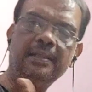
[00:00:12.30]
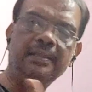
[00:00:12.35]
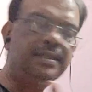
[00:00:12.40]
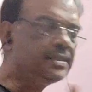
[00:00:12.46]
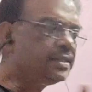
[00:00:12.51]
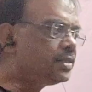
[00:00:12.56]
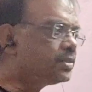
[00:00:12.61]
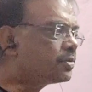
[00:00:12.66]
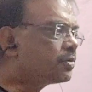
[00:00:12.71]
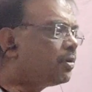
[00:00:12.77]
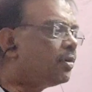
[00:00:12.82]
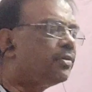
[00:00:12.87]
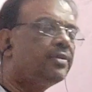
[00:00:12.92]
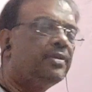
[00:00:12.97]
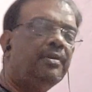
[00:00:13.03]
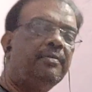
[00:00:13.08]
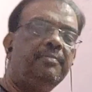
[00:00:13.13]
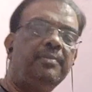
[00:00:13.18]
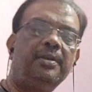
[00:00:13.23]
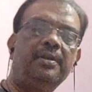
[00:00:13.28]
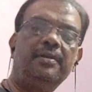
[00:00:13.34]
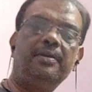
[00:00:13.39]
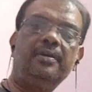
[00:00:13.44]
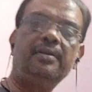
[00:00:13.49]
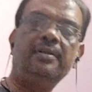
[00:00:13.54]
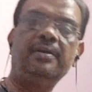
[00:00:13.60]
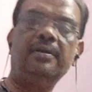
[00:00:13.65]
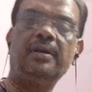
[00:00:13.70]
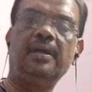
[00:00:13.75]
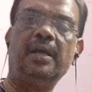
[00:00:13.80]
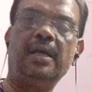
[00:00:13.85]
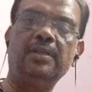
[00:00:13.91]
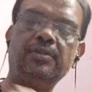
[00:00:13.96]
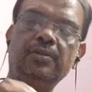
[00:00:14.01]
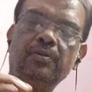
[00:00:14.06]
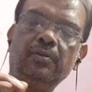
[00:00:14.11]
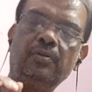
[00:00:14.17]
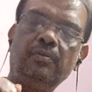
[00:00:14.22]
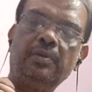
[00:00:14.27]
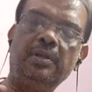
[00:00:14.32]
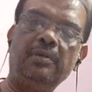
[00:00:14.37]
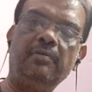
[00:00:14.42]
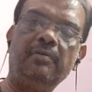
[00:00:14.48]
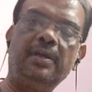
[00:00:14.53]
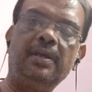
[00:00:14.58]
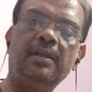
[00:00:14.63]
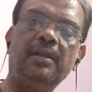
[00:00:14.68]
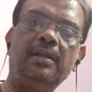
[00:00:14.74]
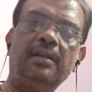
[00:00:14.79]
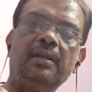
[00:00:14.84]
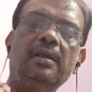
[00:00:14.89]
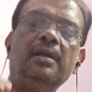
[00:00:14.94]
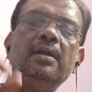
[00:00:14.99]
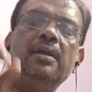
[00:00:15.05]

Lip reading: This is concave mirror. As you know very well,